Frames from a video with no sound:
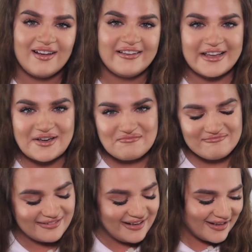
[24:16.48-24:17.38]
yeah.
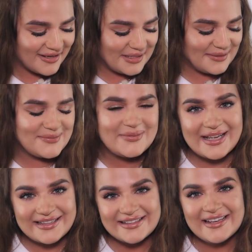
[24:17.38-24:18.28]

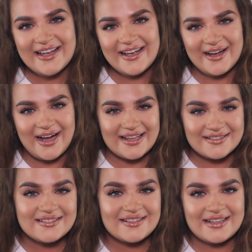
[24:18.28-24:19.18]
But
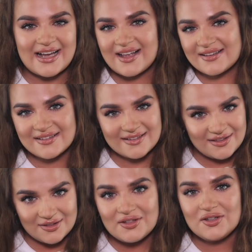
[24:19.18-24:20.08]
other than that,
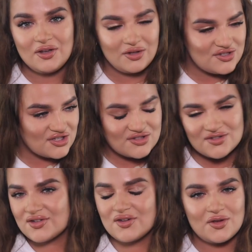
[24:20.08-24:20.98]

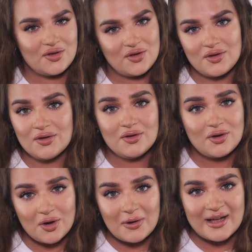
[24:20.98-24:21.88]
just
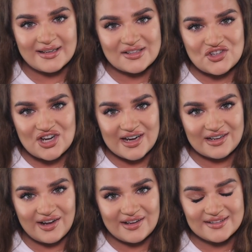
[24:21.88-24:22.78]
go ahead and shine,
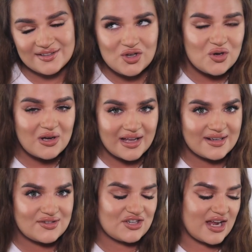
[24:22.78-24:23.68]
guys. Go ahead
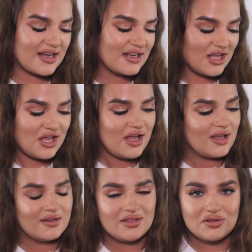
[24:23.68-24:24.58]
and shine.
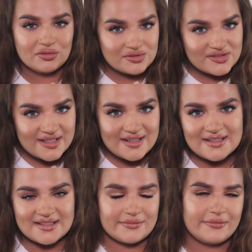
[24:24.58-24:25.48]
Dulcet
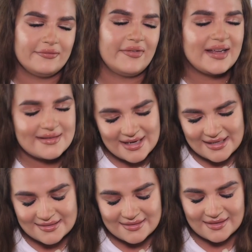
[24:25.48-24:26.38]
is
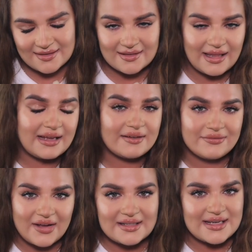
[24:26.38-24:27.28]
fantastic, like
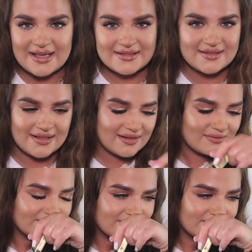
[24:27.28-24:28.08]
fantastic.